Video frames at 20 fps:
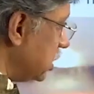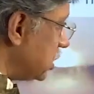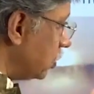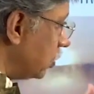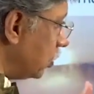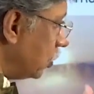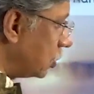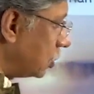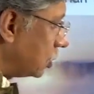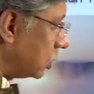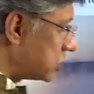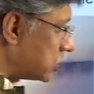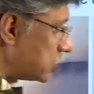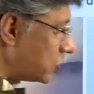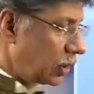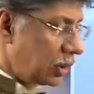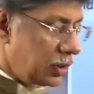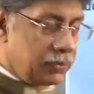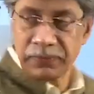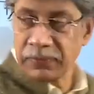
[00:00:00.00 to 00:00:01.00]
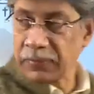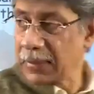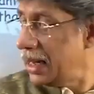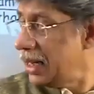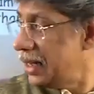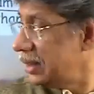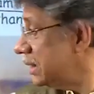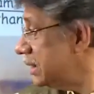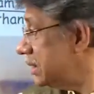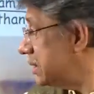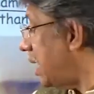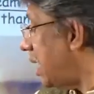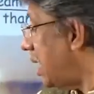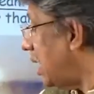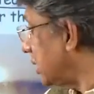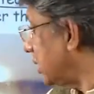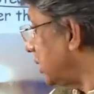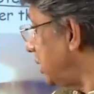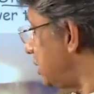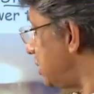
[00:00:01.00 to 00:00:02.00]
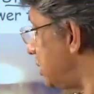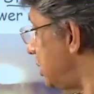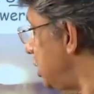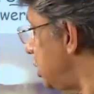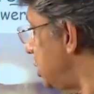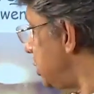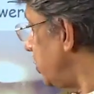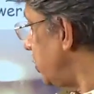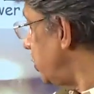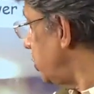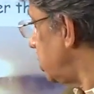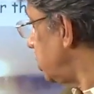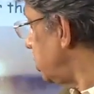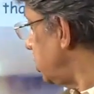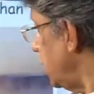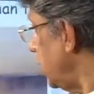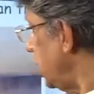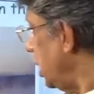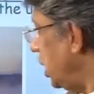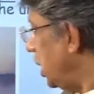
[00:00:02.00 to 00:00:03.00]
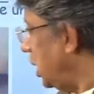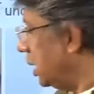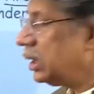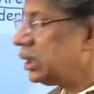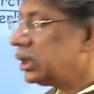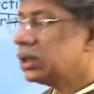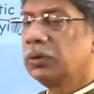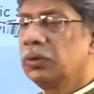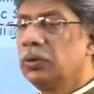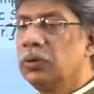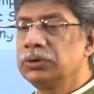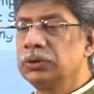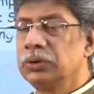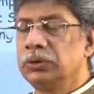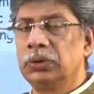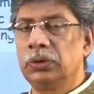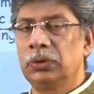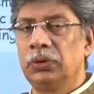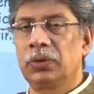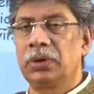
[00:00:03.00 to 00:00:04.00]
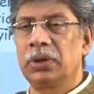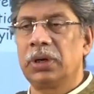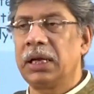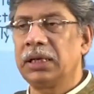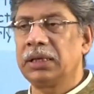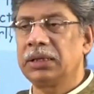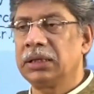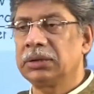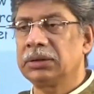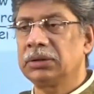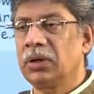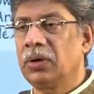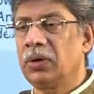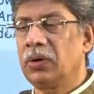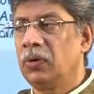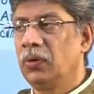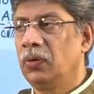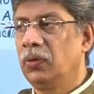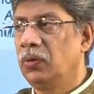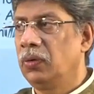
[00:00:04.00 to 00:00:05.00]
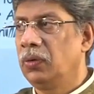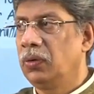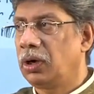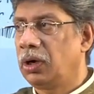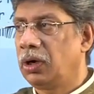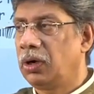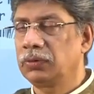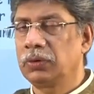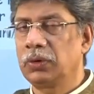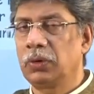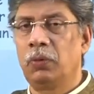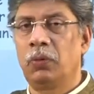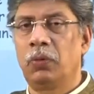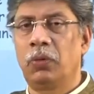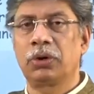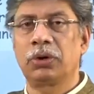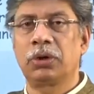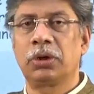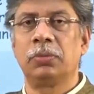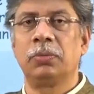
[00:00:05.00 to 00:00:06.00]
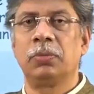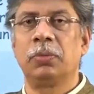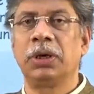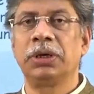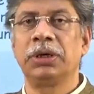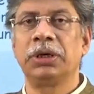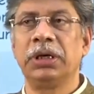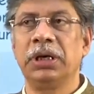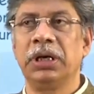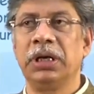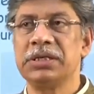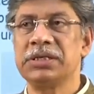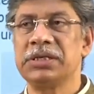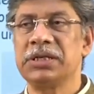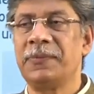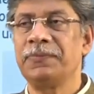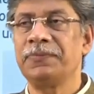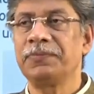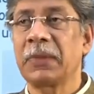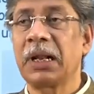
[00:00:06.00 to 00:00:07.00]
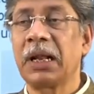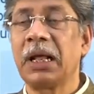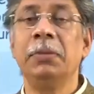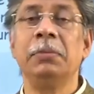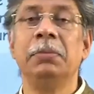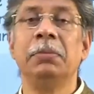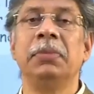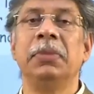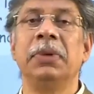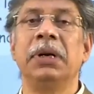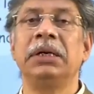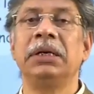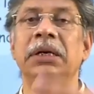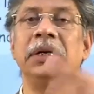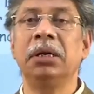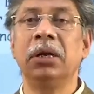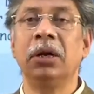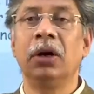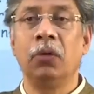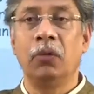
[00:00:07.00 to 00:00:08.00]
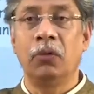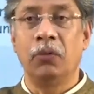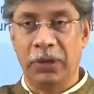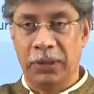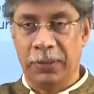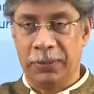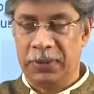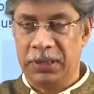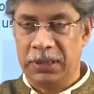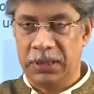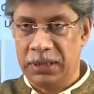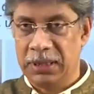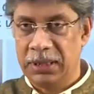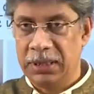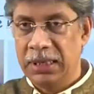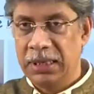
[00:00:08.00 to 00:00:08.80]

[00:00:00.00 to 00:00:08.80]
smoke, that's one. This is Arctic sea smoke. It goes on to look like that the whole of the water body is emanating vapor.